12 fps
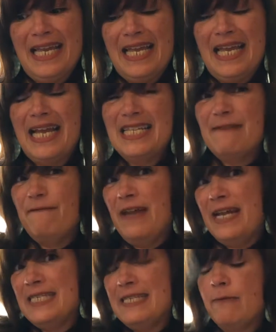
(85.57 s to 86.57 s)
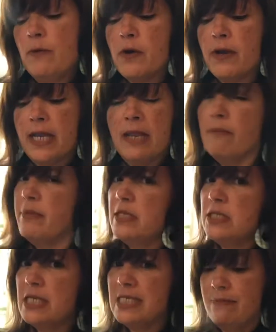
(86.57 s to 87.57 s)
It's a fancy word, but
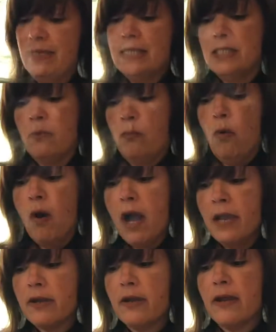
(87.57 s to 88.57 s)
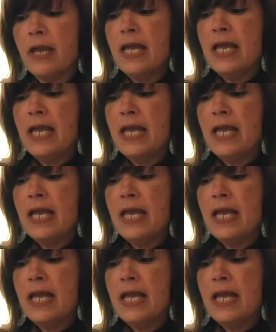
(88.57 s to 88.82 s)
it just means the water